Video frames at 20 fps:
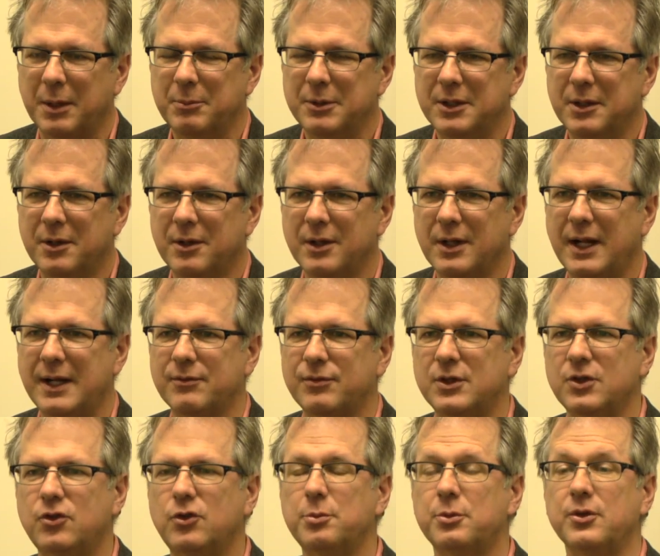I mean, a lot of
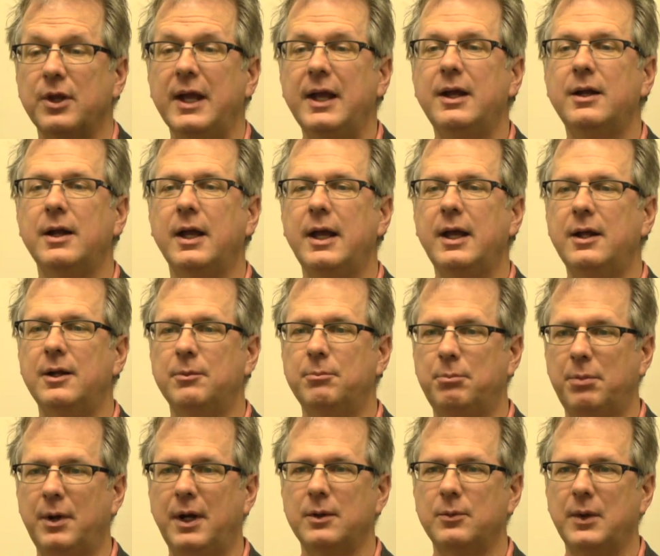consumers, and
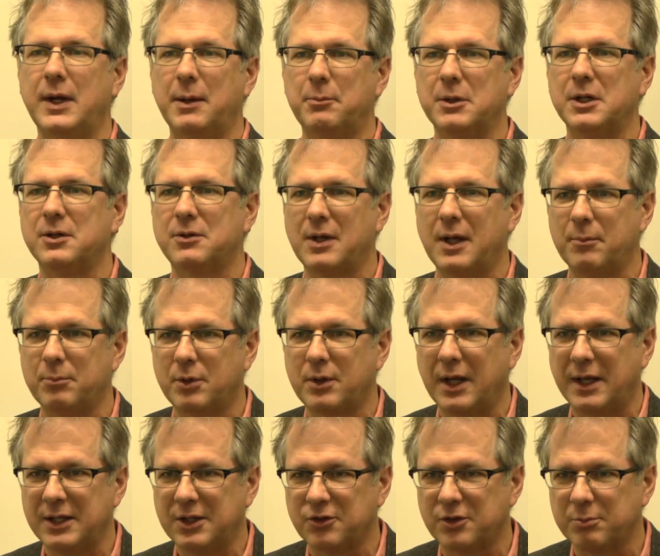by the way,
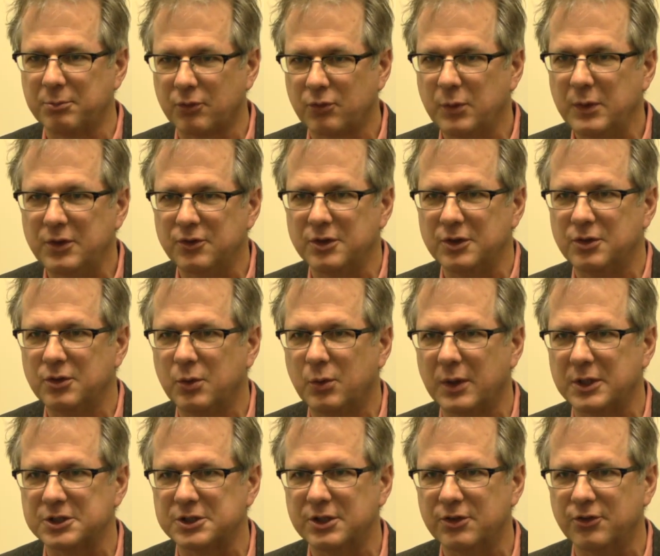I guess I'm squeezing two
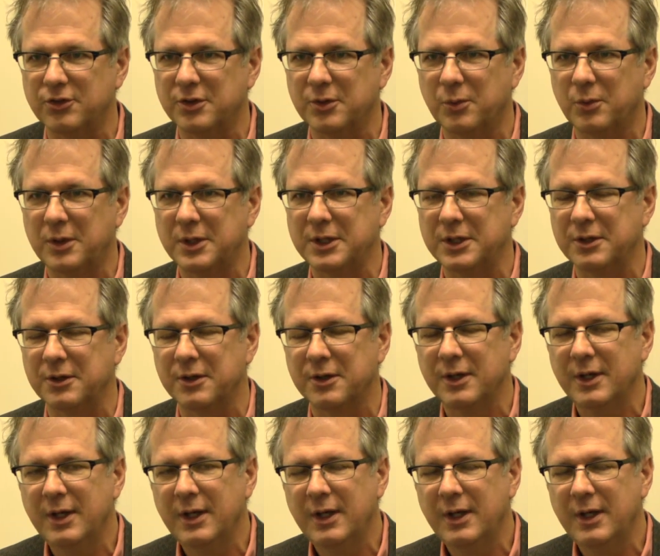questions into one here.